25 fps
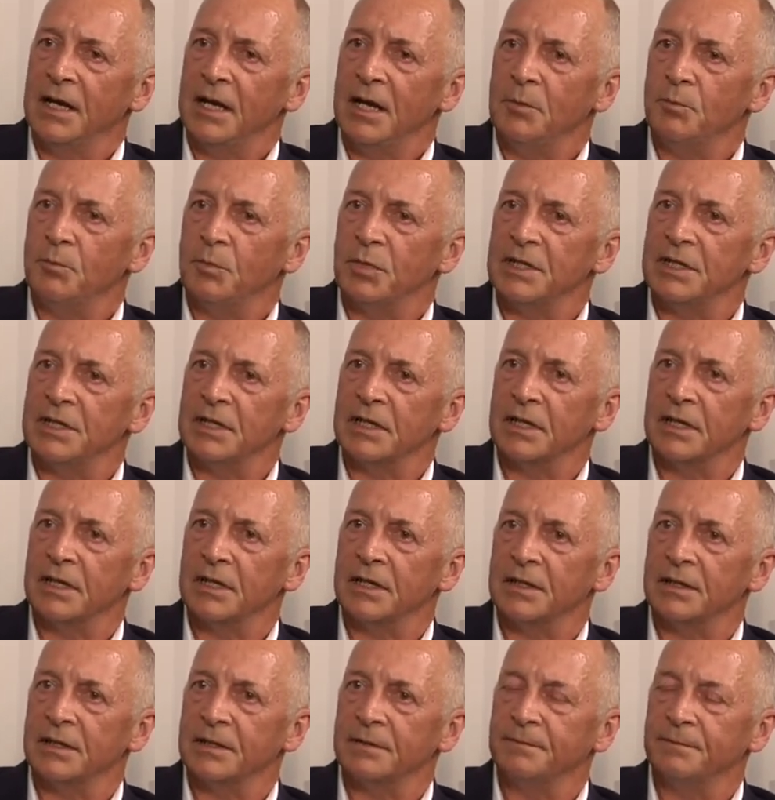In
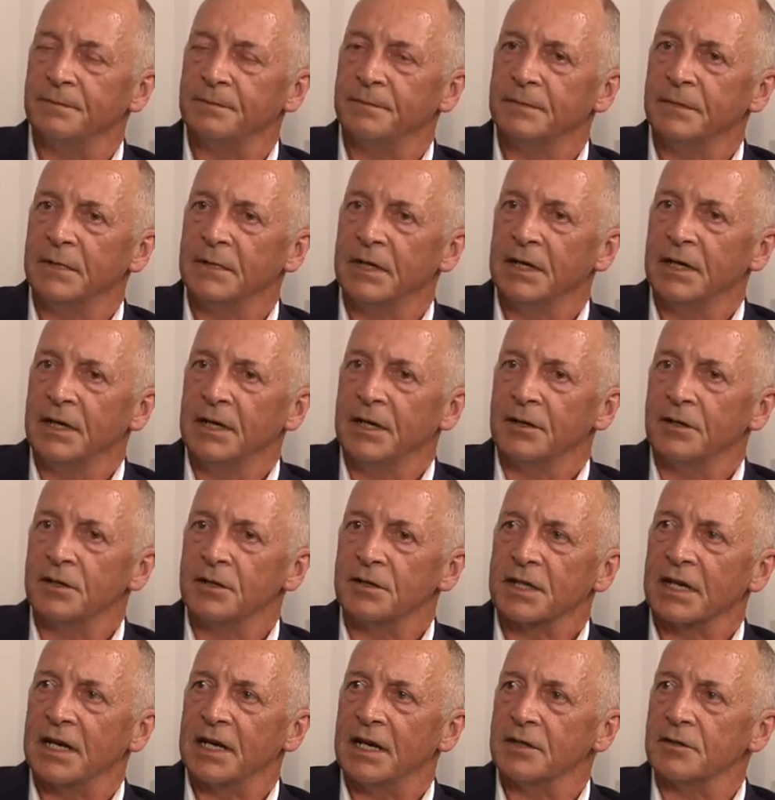particular,
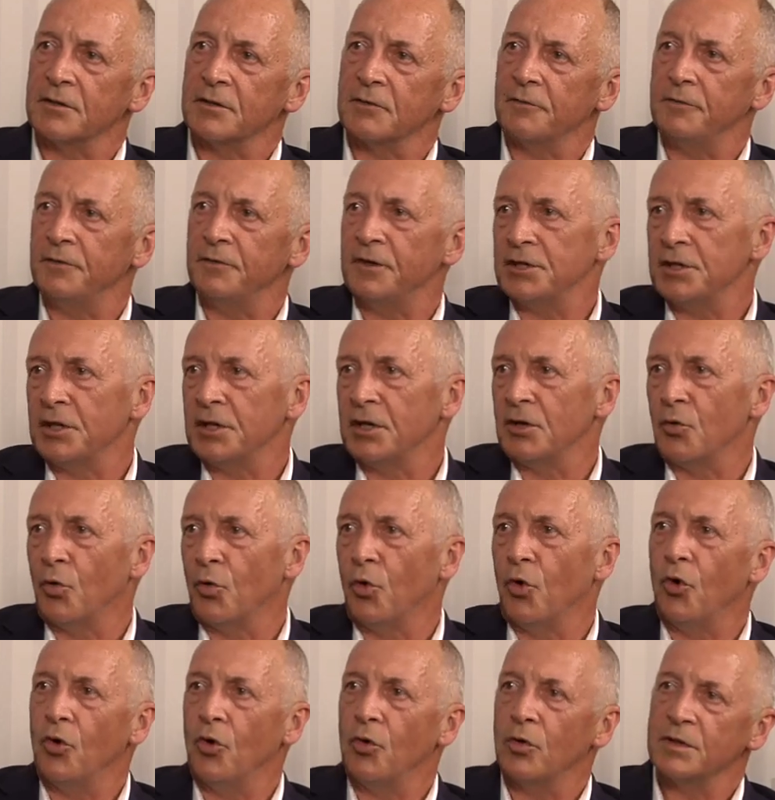this case of fishing
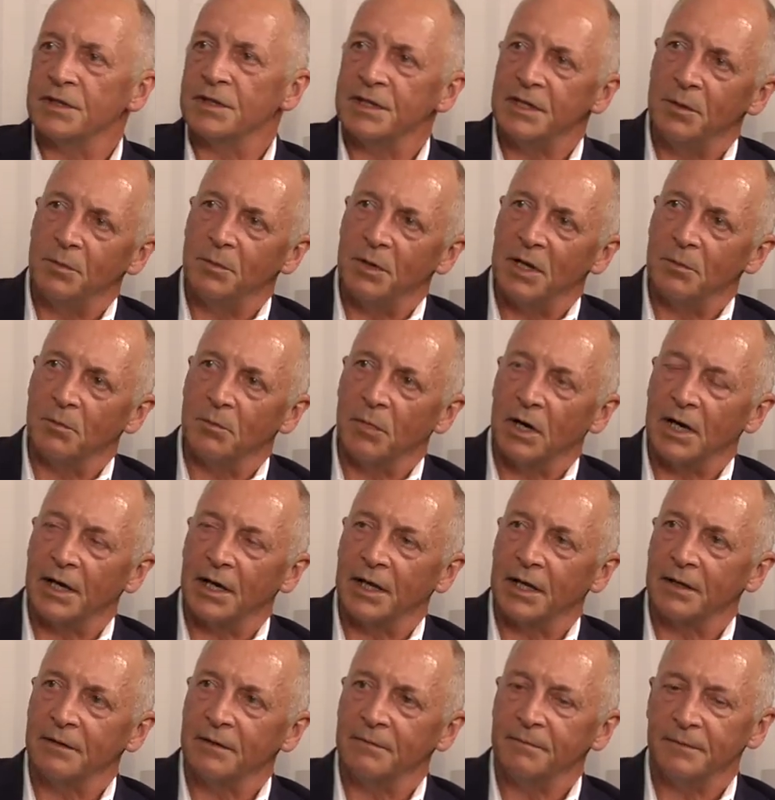or seabed
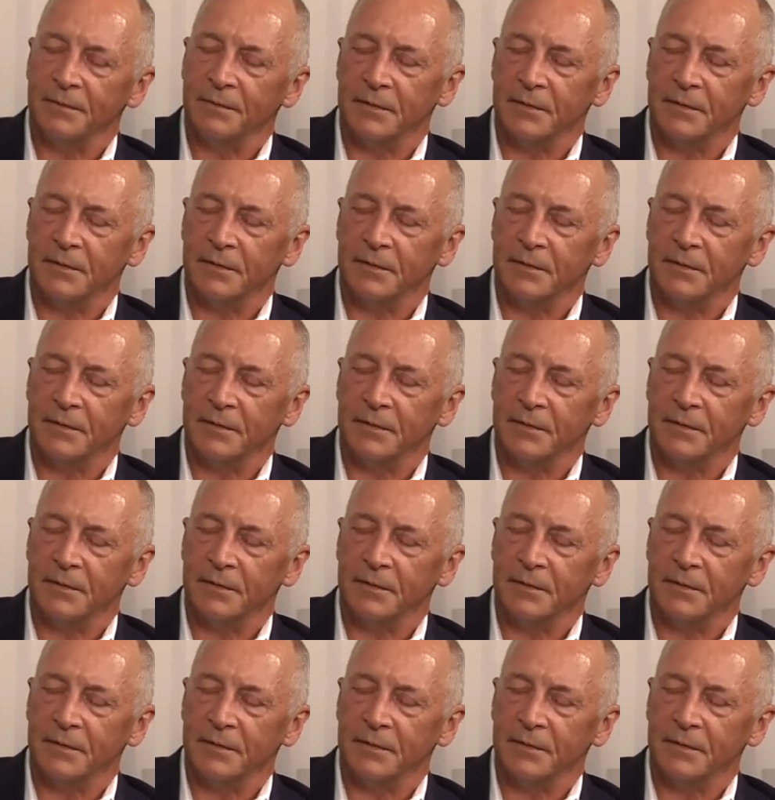mining